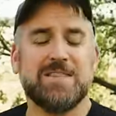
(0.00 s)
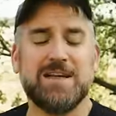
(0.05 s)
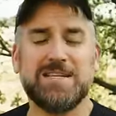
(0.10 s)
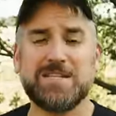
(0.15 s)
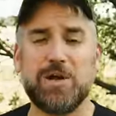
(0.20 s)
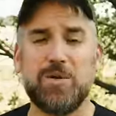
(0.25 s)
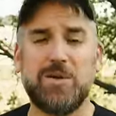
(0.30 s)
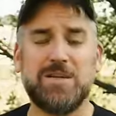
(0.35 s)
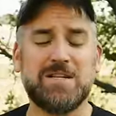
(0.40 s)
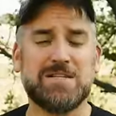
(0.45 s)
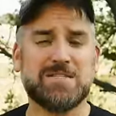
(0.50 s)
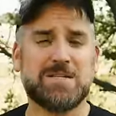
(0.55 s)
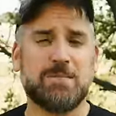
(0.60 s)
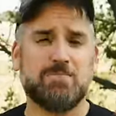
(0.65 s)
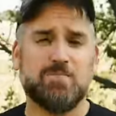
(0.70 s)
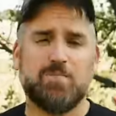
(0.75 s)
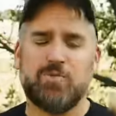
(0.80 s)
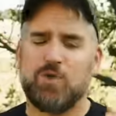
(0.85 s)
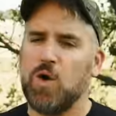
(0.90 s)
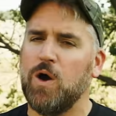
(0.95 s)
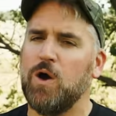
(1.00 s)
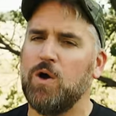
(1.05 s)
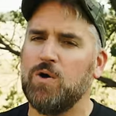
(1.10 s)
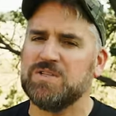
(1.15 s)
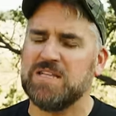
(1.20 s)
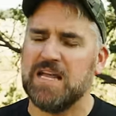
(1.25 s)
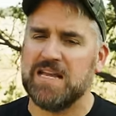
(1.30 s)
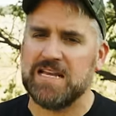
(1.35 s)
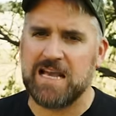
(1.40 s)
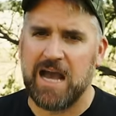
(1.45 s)
Let's go into some
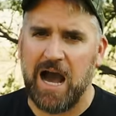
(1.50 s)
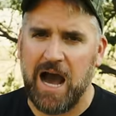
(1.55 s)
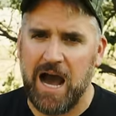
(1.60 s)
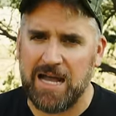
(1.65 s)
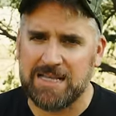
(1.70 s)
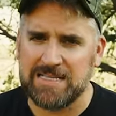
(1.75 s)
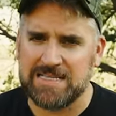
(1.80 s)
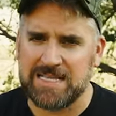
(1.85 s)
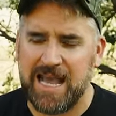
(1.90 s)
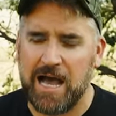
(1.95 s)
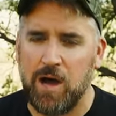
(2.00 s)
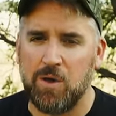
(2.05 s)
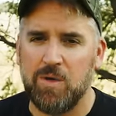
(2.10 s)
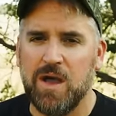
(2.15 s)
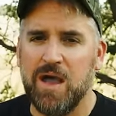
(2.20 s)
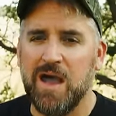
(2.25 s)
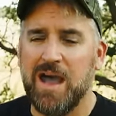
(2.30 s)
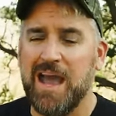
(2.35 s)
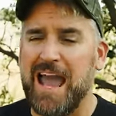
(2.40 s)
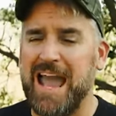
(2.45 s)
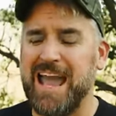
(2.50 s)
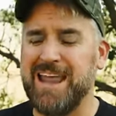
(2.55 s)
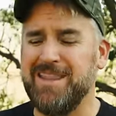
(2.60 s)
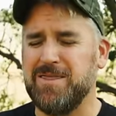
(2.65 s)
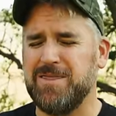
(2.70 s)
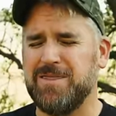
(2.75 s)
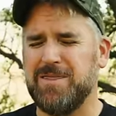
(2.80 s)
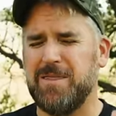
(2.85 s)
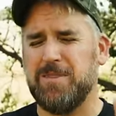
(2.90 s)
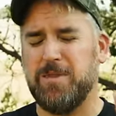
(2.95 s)
pros and cons now.
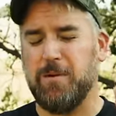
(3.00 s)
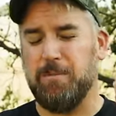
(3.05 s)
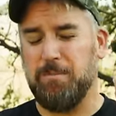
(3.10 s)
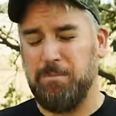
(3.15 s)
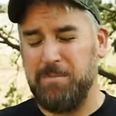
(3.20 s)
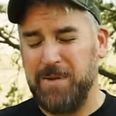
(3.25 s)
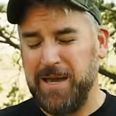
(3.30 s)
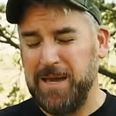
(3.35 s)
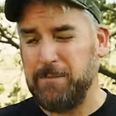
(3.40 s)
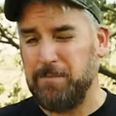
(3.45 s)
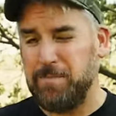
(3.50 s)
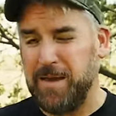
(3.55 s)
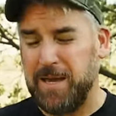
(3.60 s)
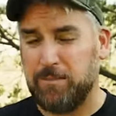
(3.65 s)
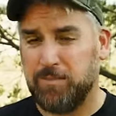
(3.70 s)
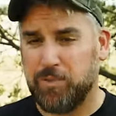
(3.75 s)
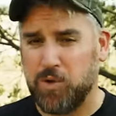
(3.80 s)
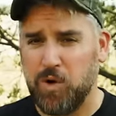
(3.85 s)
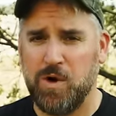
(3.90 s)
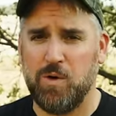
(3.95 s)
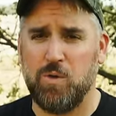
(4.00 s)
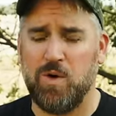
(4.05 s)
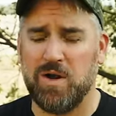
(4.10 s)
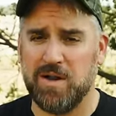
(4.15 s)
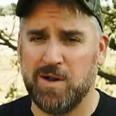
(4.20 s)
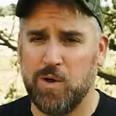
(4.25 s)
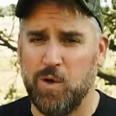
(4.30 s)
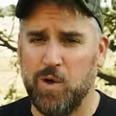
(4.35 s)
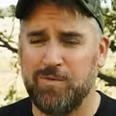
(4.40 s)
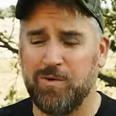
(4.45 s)
And the big, big pro I
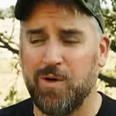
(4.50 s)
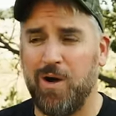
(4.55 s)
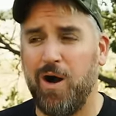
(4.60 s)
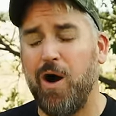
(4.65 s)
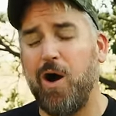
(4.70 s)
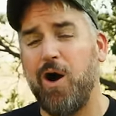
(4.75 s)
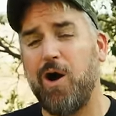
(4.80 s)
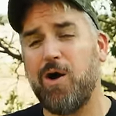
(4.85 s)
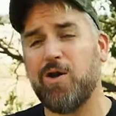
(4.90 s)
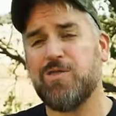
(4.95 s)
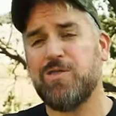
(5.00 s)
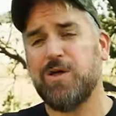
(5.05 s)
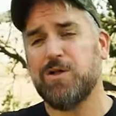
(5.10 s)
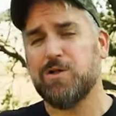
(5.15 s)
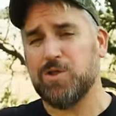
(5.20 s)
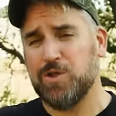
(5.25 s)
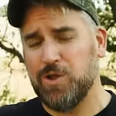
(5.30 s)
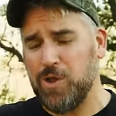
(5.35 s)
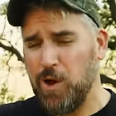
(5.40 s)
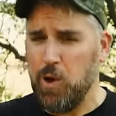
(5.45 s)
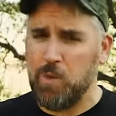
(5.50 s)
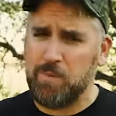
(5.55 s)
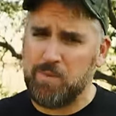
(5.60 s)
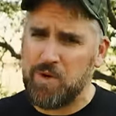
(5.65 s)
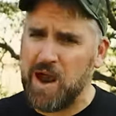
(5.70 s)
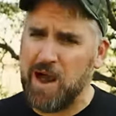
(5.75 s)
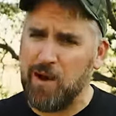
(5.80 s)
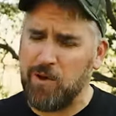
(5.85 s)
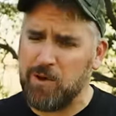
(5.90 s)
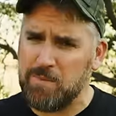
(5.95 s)
wanna go over are the low
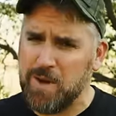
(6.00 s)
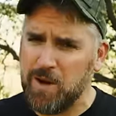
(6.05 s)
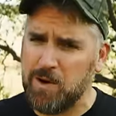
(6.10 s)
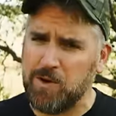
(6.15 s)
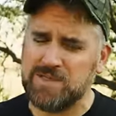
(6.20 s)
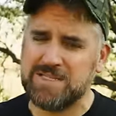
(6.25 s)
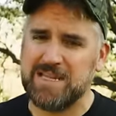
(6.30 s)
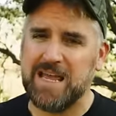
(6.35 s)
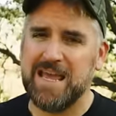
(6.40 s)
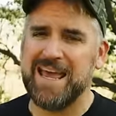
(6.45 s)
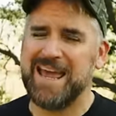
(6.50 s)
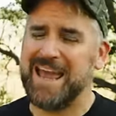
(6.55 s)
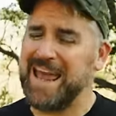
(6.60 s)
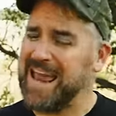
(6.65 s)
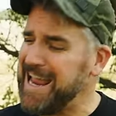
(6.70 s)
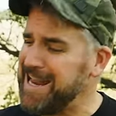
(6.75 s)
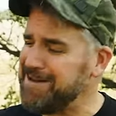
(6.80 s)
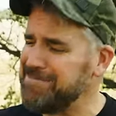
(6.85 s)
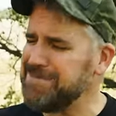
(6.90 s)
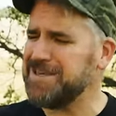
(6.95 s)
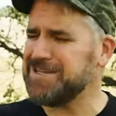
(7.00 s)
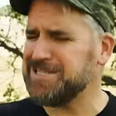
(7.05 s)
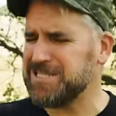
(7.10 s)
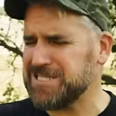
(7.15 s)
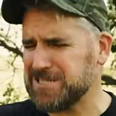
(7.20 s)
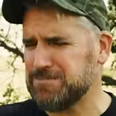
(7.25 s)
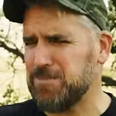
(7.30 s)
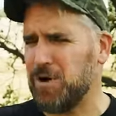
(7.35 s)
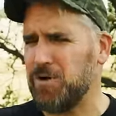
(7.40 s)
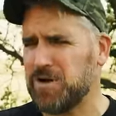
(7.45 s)
power modes and the
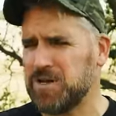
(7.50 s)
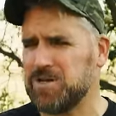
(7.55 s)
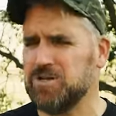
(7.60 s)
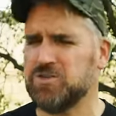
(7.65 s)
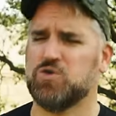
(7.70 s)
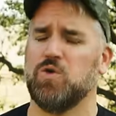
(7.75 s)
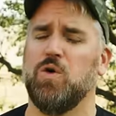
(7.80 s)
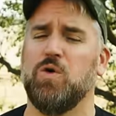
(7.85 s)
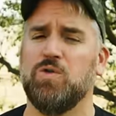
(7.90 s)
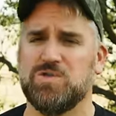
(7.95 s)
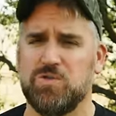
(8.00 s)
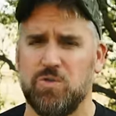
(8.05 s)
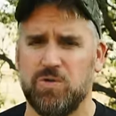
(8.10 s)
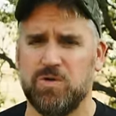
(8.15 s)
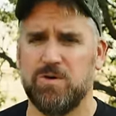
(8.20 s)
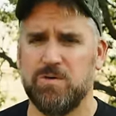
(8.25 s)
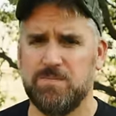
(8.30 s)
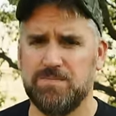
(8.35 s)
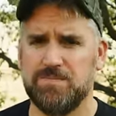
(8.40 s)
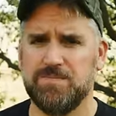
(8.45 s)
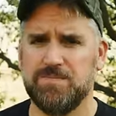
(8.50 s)
smart controls order.